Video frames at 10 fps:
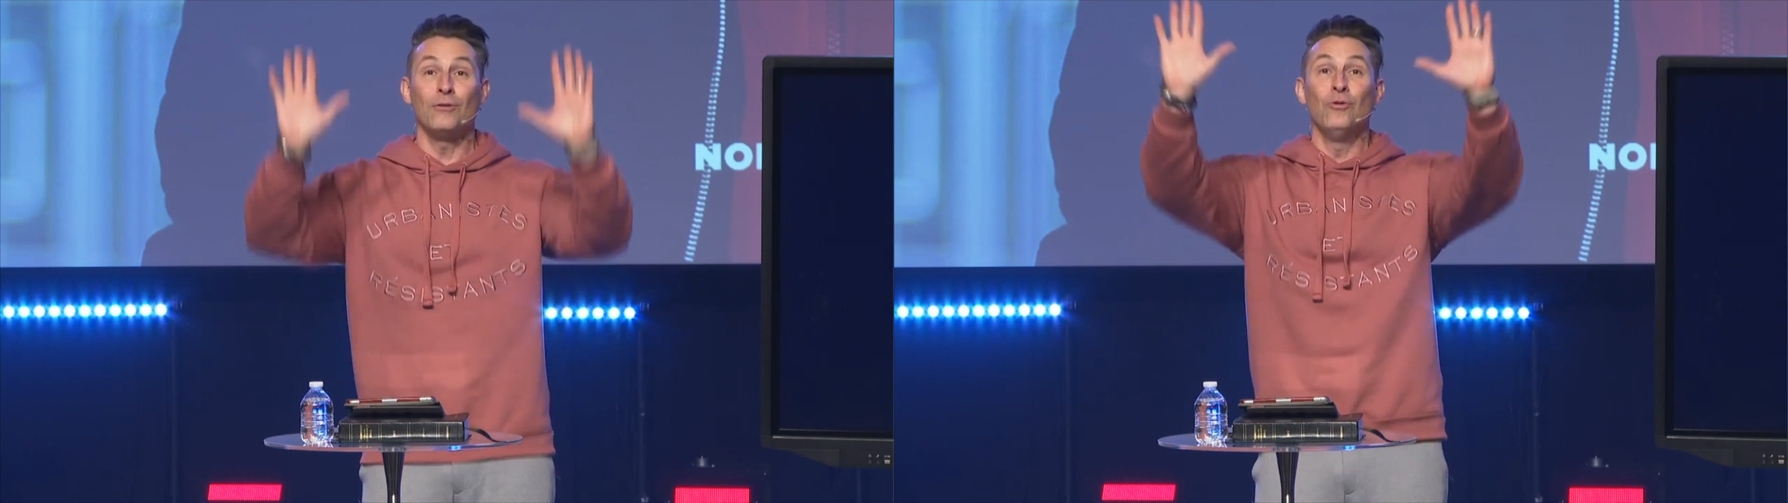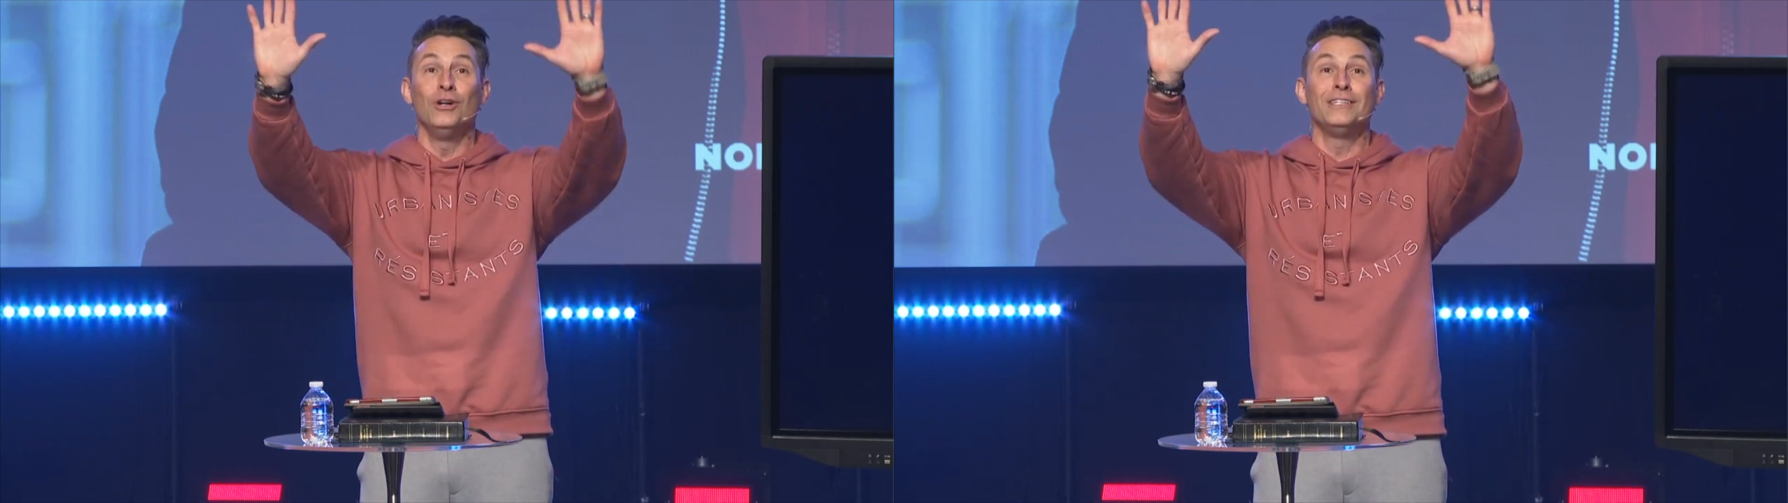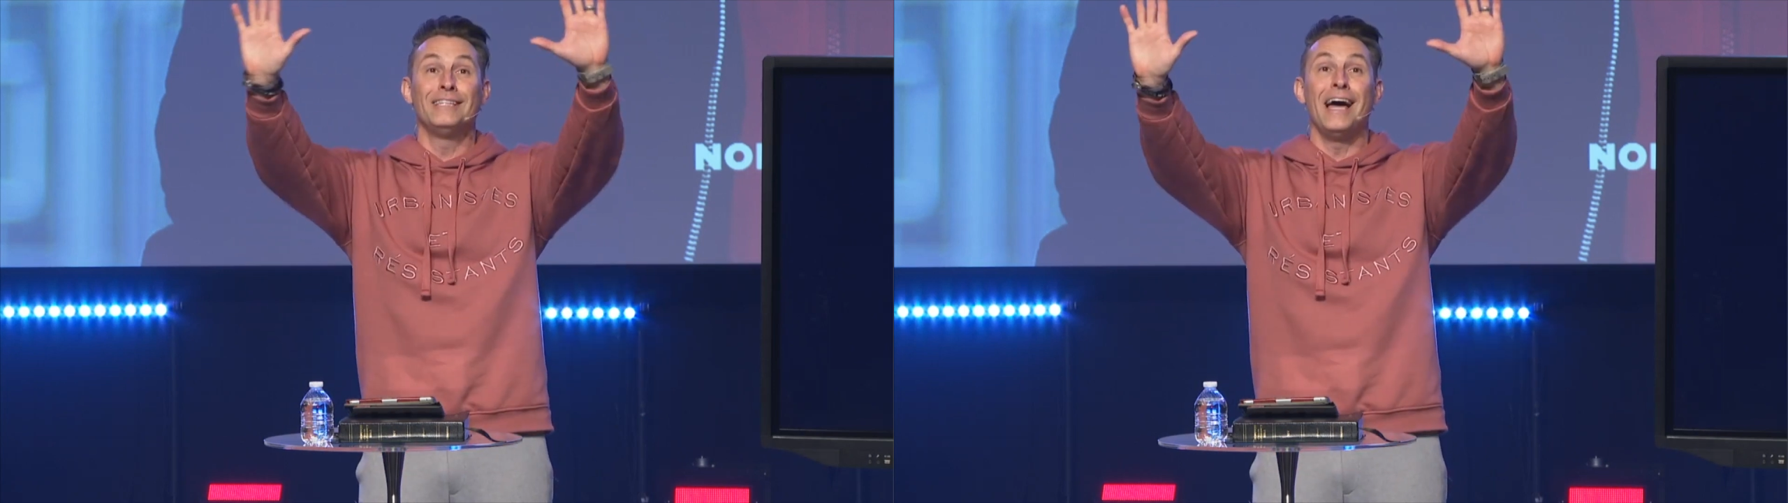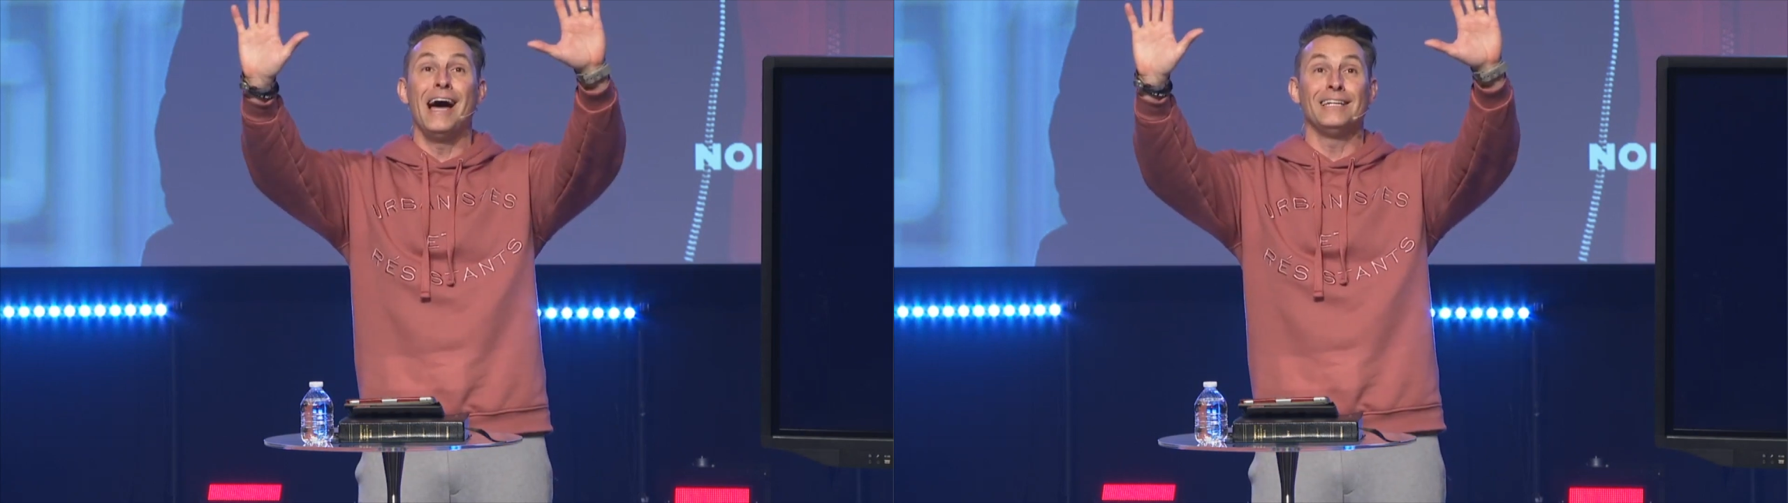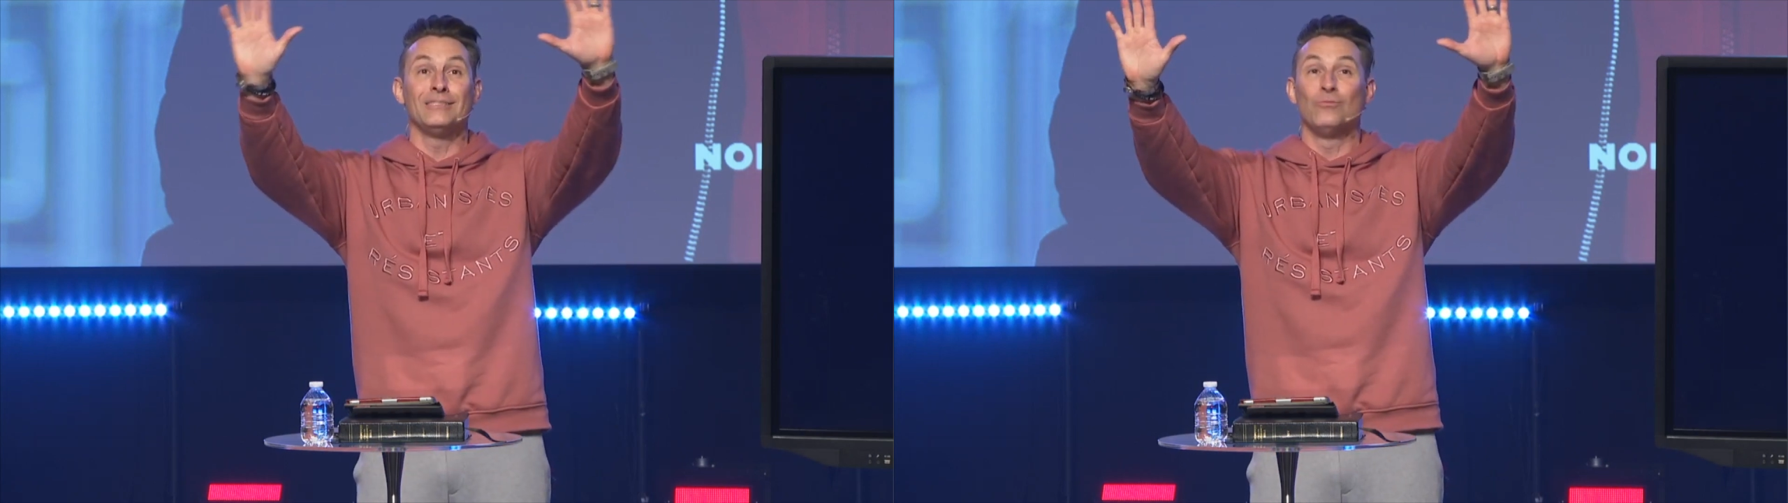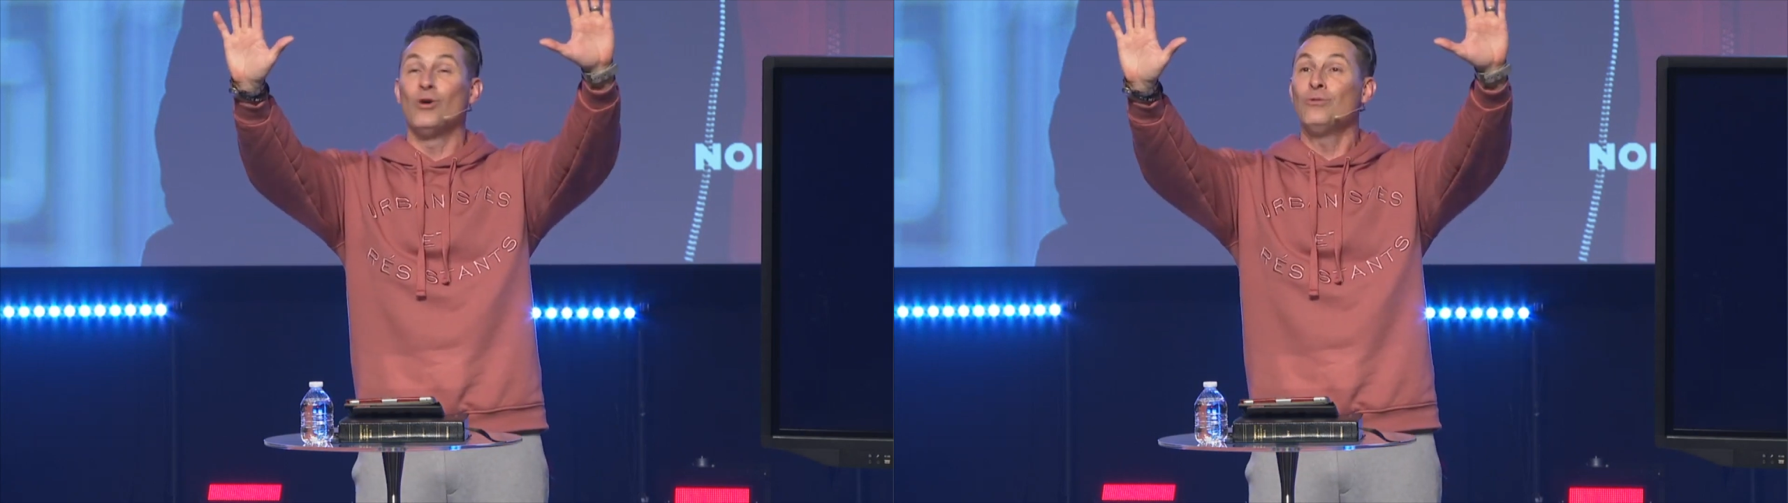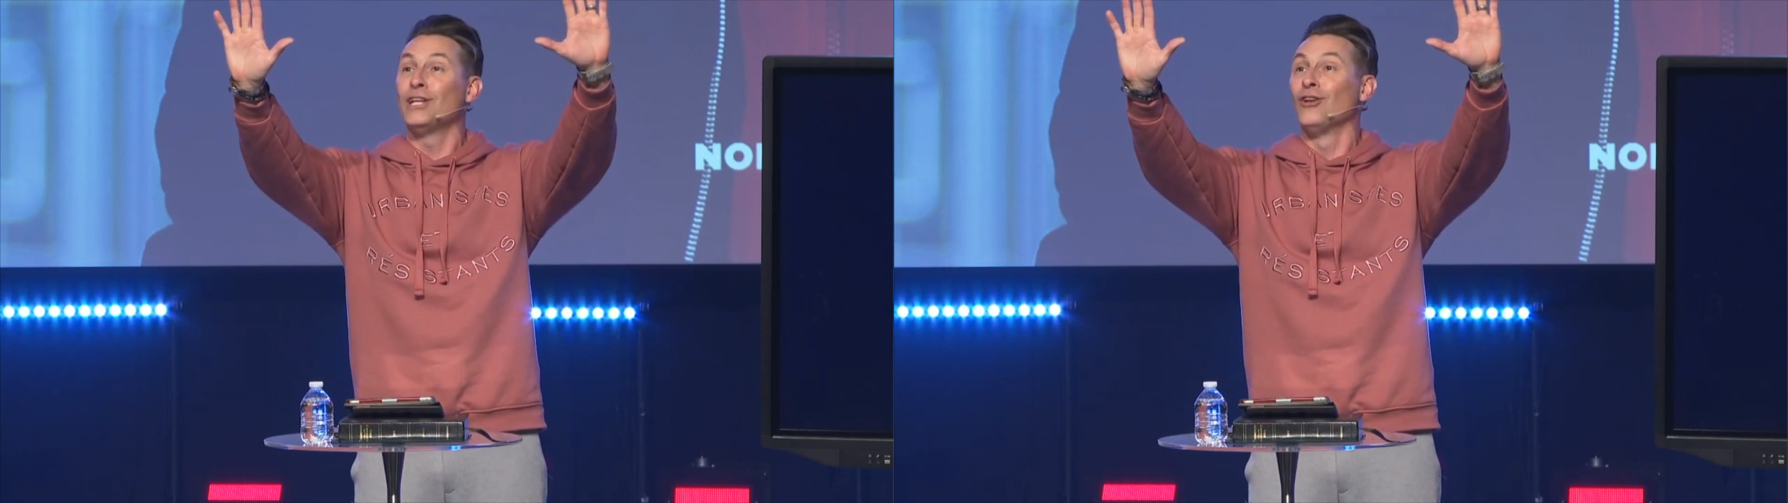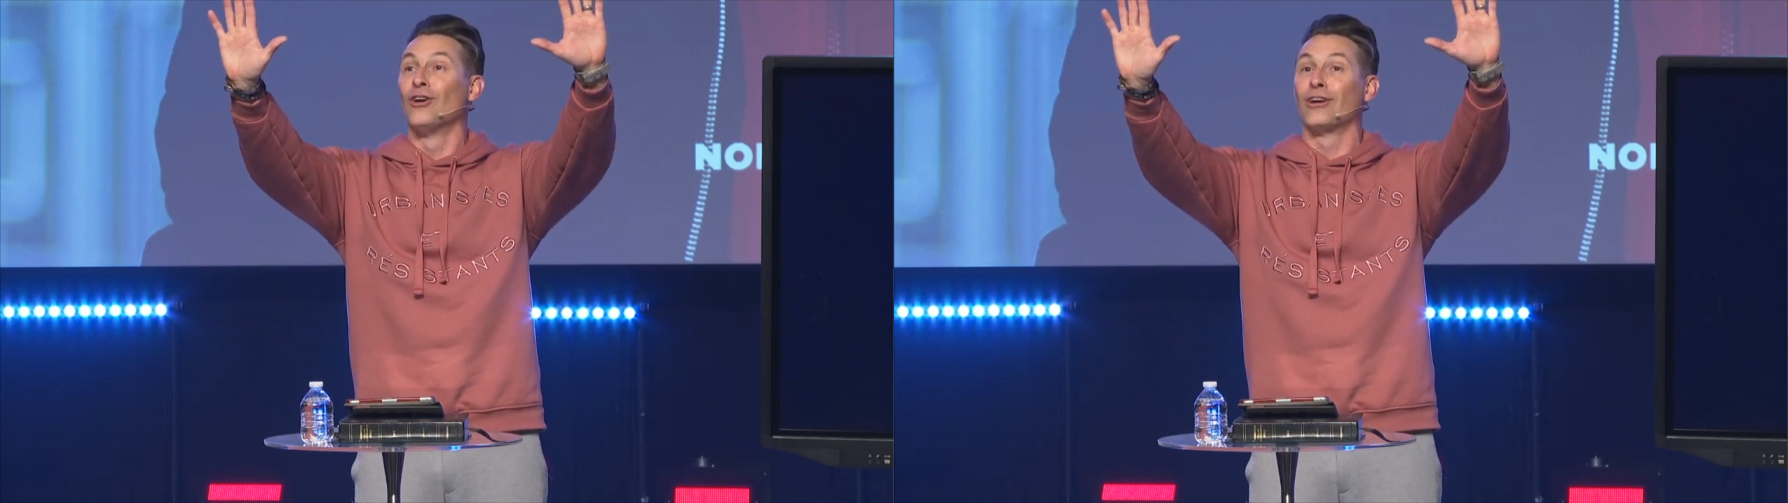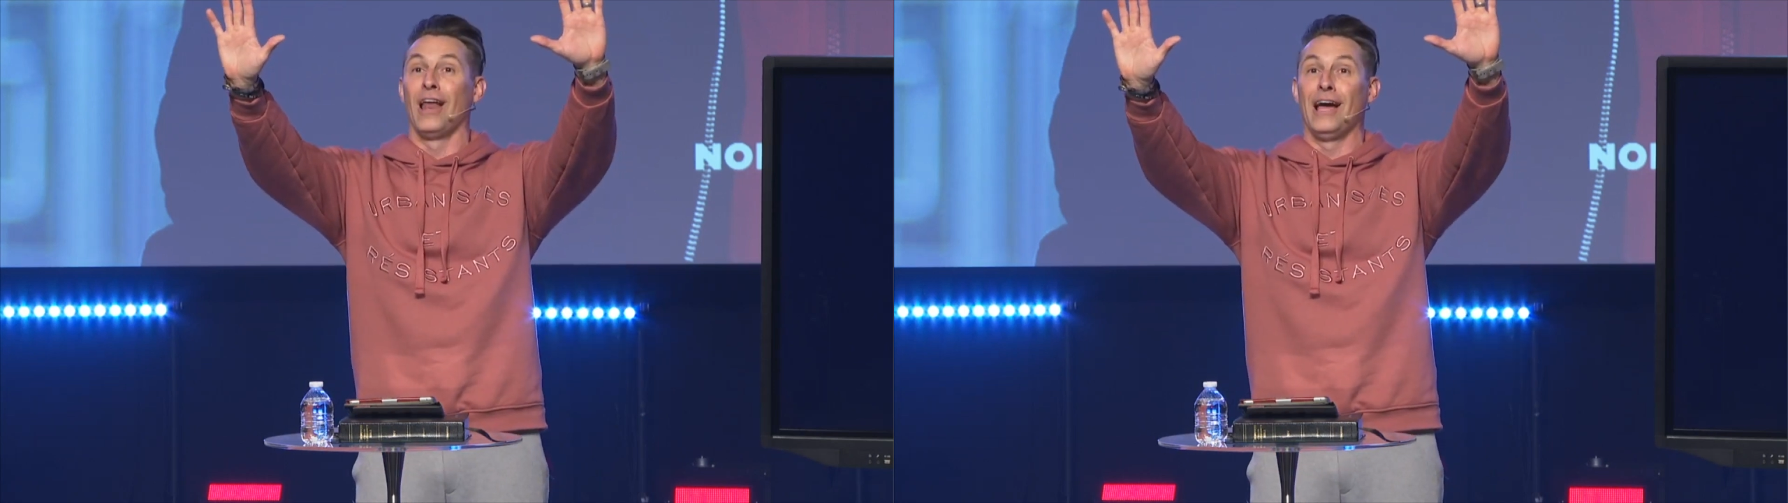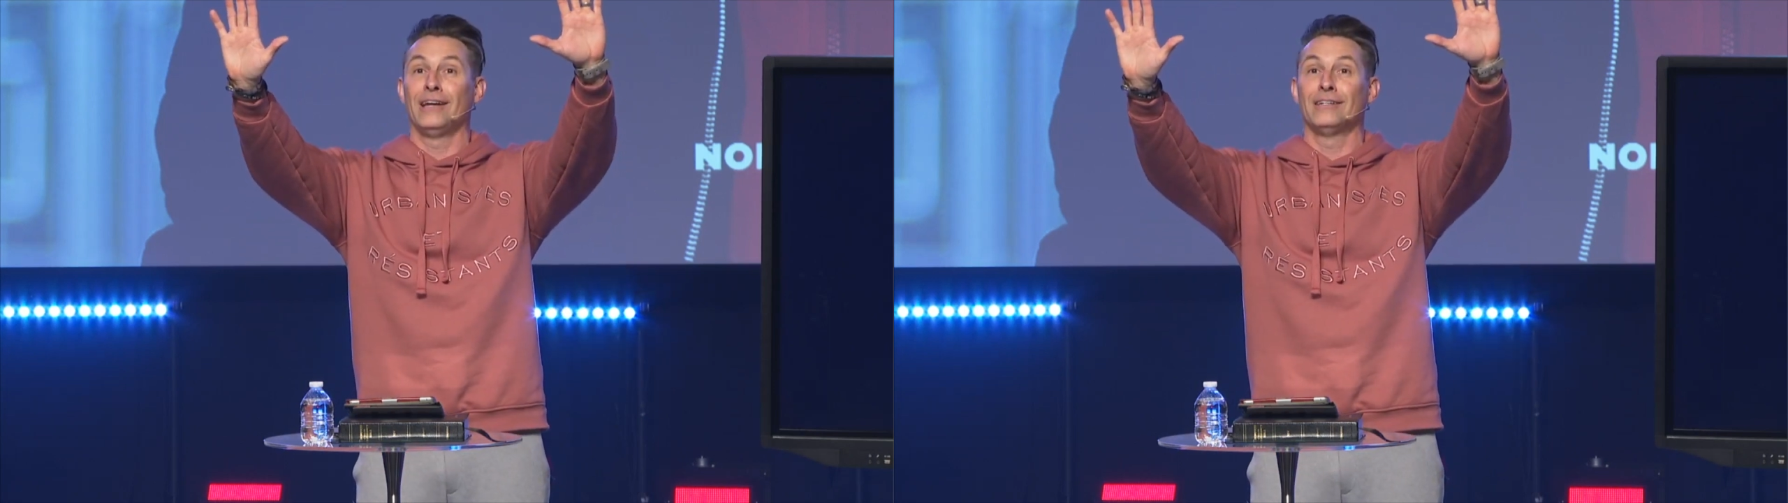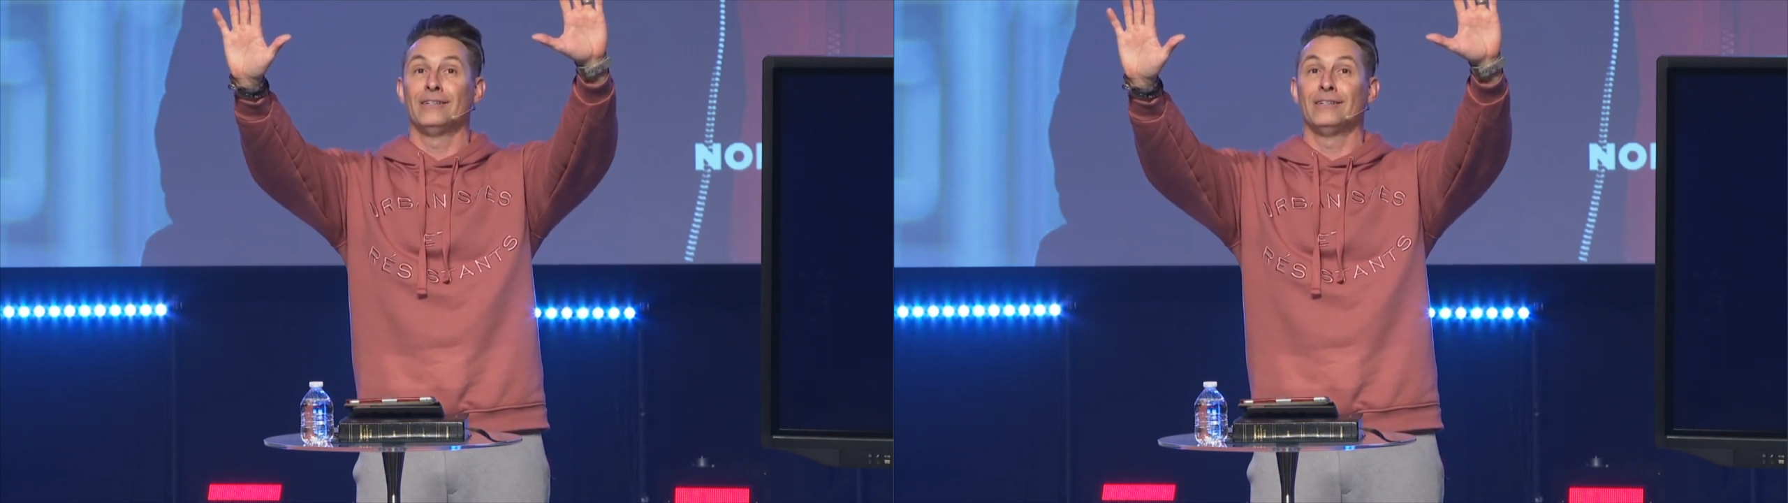would it look like?